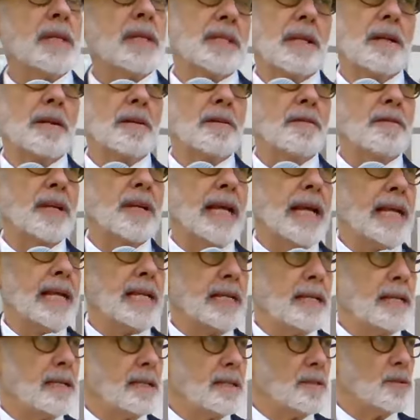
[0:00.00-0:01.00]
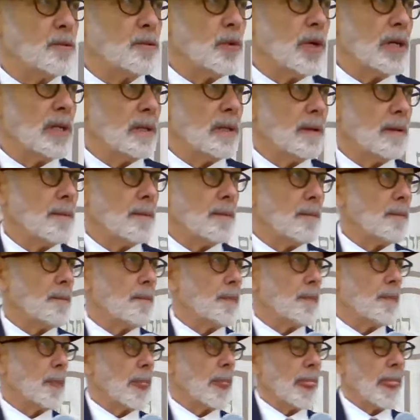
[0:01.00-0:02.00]
There's a lot of gain in it as well.
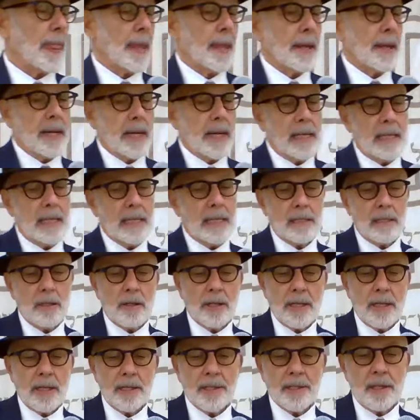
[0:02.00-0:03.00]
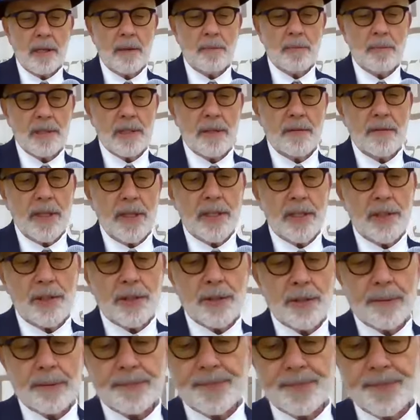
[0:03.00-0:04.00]
Let's look at examples of
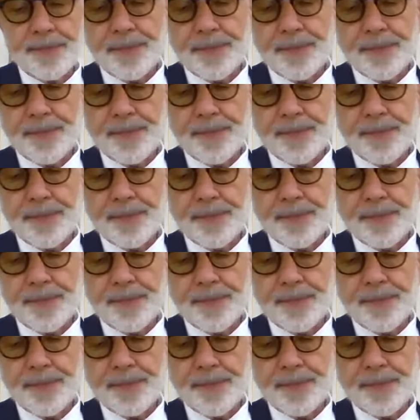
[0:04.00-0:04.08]
each.